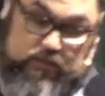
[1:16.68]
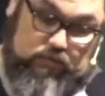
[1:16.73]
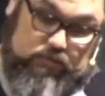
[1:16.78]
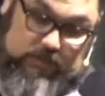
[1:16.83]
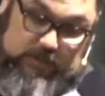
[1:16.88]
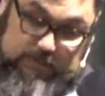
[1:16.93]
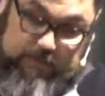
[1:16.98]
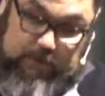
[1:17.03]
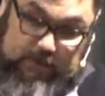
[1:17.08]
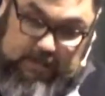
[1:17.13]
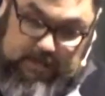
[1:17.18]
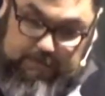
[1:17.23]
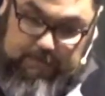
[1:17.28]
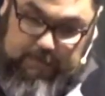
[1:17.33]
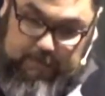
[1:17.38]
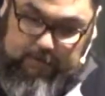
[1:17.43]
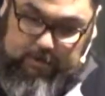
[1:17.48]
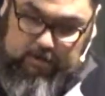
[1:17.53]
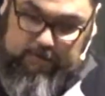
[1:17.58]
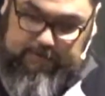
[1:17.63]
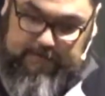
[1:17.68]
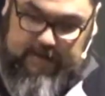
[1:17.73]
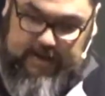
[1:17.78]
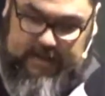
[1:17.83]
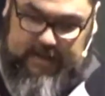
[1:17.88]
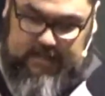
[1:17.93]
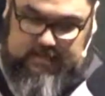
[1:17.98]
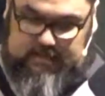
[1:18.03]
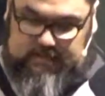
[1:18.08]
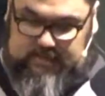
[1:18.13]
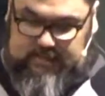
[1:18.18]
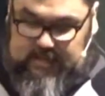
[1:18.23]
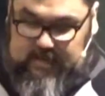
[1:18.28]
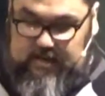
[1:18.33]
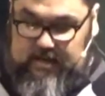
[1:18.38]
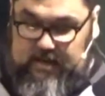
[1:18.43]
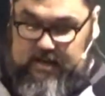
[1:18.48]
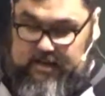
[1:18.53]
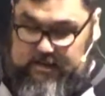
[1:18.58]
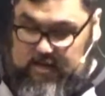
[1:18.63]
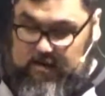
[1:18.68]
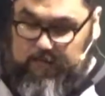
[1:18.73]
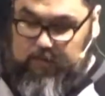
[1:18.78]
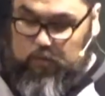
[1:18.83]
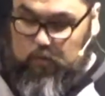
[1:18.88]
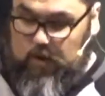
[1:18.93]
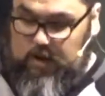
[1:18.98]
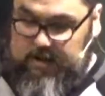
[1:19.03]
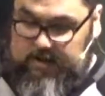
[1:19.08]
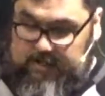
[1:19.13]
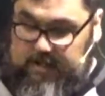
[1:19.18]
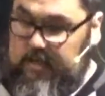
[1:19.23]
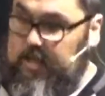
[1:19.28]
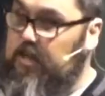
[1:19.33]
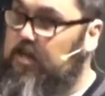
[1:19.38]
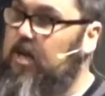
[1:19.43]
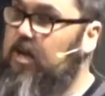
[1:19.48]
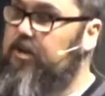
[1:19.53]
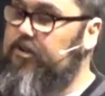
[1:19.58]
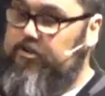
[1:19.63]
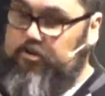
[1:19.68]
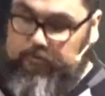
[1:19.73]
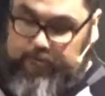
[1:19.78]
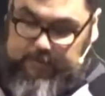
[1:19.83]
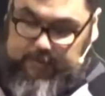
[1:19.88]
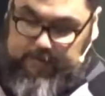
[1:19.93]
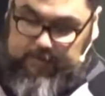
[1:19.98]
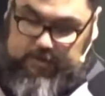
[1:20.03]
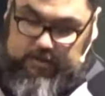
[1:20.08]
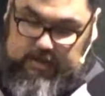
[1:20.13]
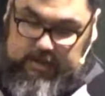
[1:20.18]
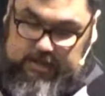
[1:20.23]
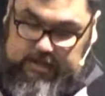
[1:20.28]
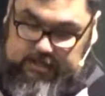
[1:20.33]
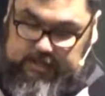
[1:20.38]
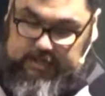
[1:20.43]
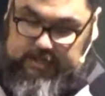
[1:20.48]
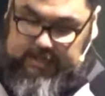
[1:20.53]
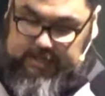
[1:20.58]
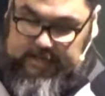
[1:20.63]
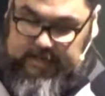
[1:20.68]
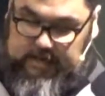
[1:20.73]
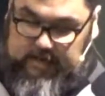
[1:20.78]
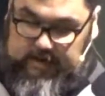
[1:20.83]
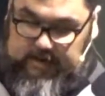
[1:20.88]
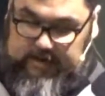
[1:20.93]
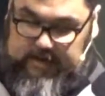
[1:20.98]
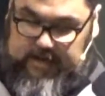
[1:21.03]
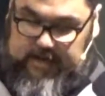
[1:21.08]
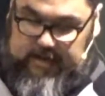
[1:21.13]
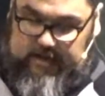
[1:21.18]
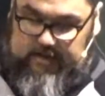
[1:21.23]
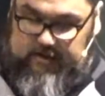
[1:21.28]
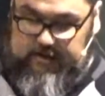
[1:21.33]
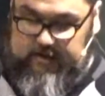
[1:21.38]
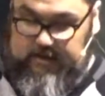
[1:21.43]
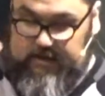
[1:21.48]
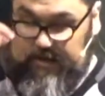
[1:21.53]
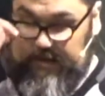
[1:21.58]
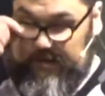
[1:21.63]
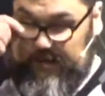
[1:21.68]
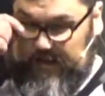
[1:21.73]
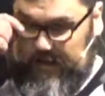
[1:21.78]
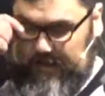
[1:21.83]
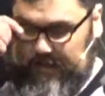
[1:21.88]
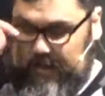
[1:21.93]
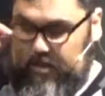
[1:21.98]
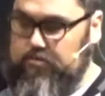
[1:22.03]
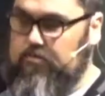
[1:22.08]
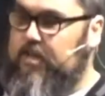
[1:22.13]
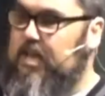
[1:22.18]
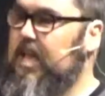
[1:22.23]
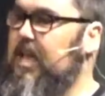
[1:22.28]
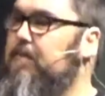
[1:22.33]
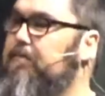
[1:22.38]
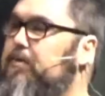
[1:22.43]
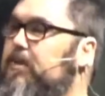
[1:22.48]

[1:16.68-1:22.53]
was about the biblical finance. He said, number one thing you got to do biblically is you need to get out of debt. That you can't